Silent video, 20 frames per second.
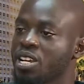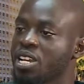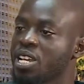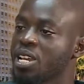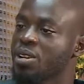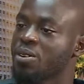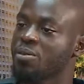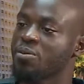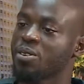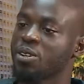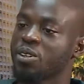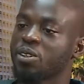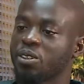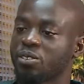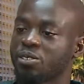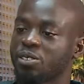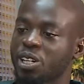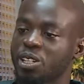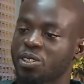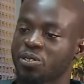in the middle of
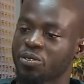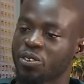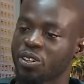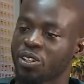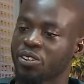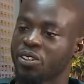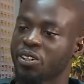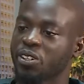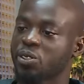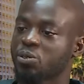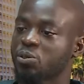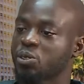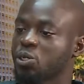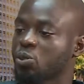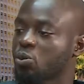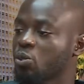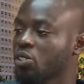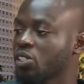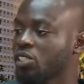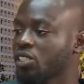trying to figure out which
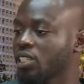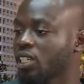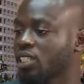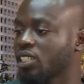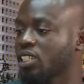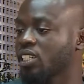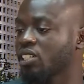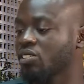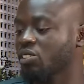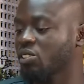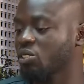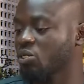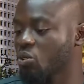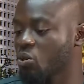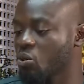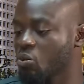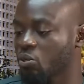one is accelerator,